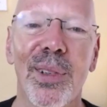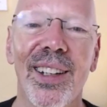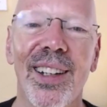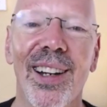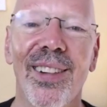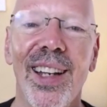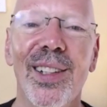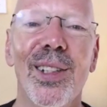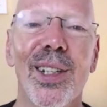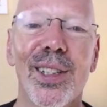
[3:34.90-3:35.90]
you know, and you're
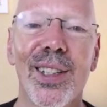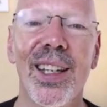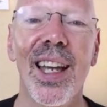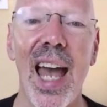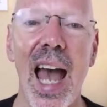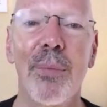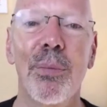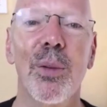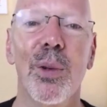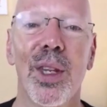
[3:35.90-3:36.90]
just happy
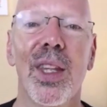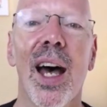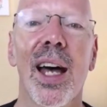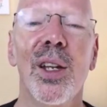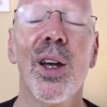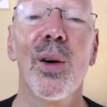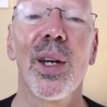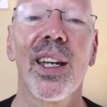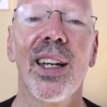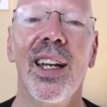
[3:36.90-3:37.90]
with the not knowing